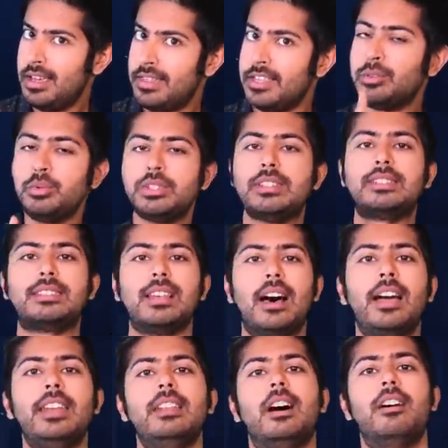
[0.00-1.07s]
This was a
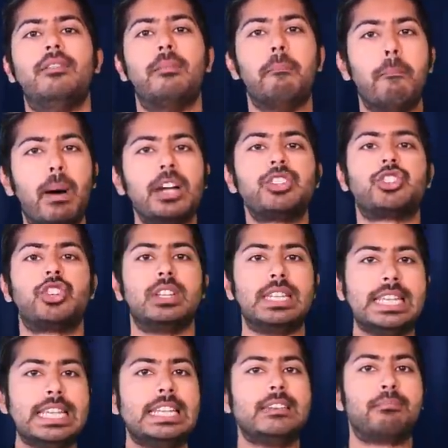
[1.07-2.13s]
sign of much
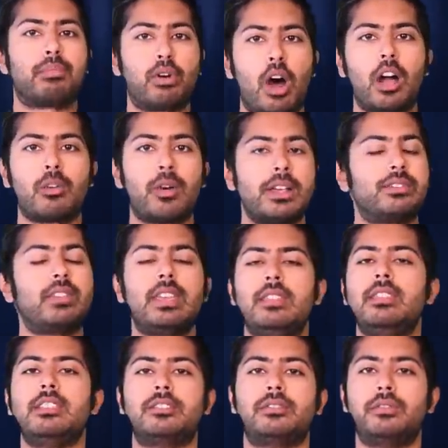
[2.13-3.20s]
needed progress
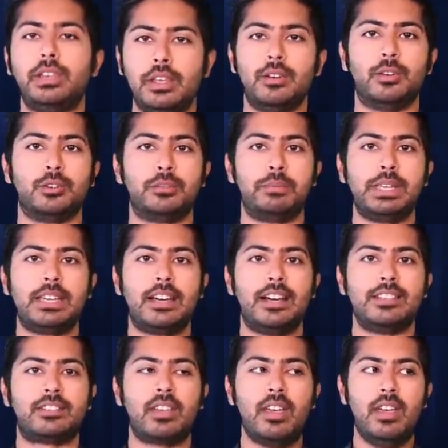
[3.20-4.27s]
in this field
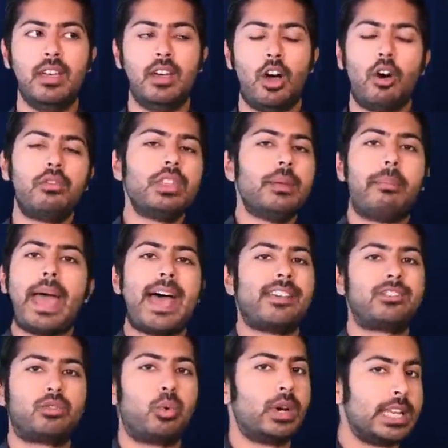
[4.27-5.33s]
because over the
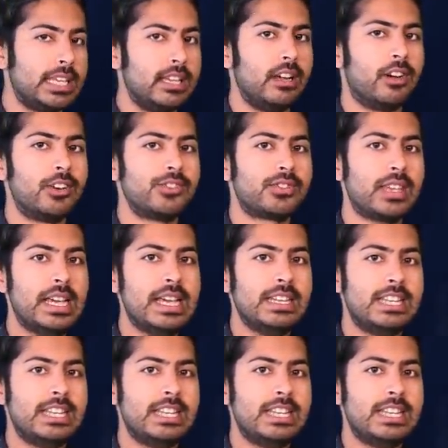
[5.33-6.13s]
past 20 years,